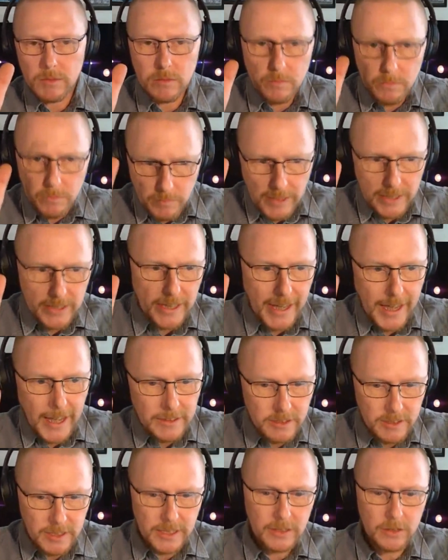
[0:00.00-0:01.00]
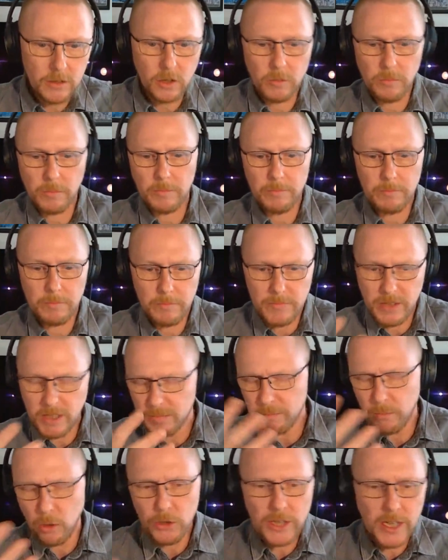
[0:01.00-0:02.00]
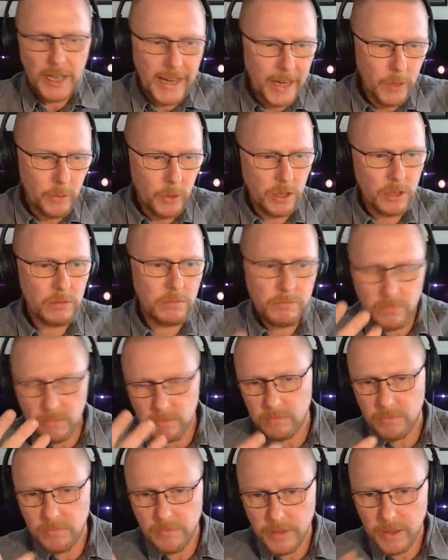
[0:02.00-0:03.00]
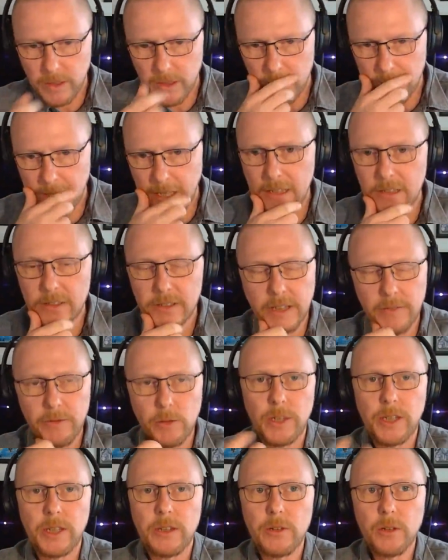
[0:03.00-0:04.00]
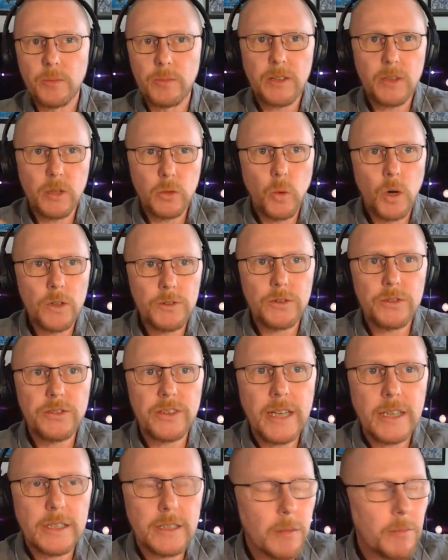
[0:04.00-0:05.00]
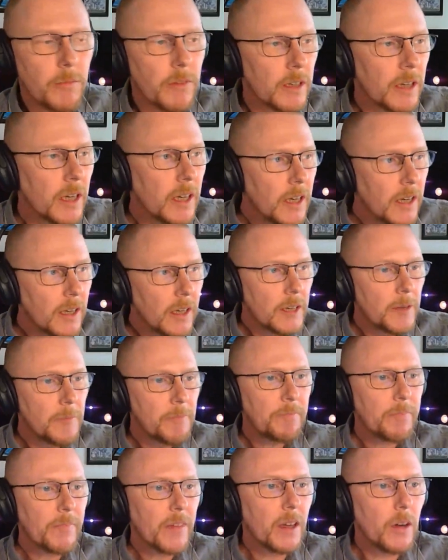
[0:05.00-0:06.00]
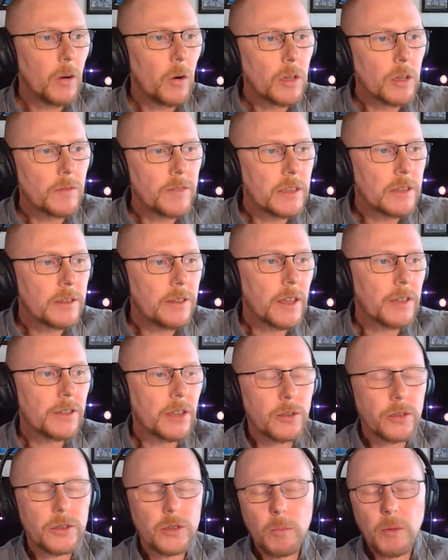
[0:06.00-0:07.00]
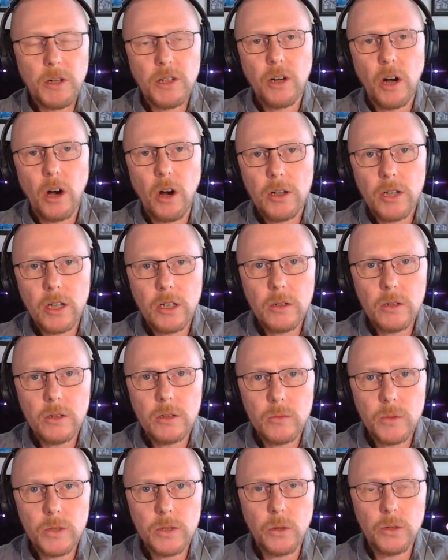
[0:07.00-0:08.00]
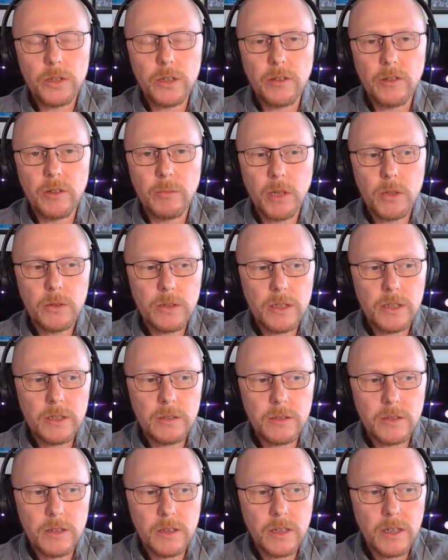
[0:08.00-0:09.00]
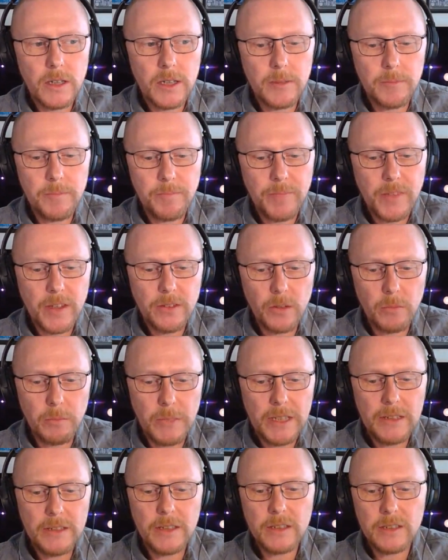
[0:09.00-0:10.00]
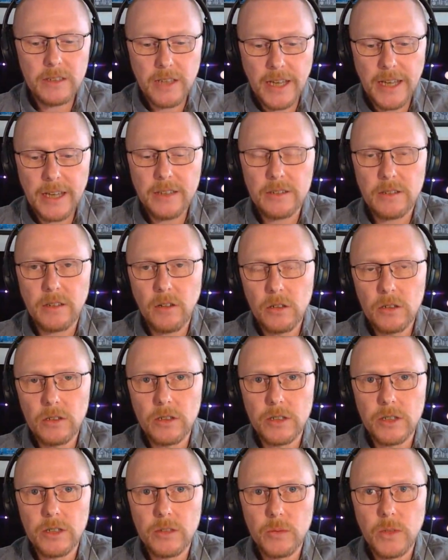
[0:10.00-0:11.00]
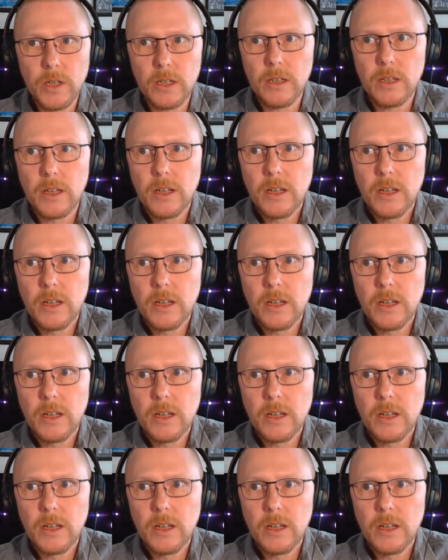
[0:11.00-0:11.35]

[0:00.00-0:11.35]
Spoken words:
make a hand signal or just body language tells everyone in the room that you want to say something. All of these things are so much harder when talking remotely, so meetings takes longer as well.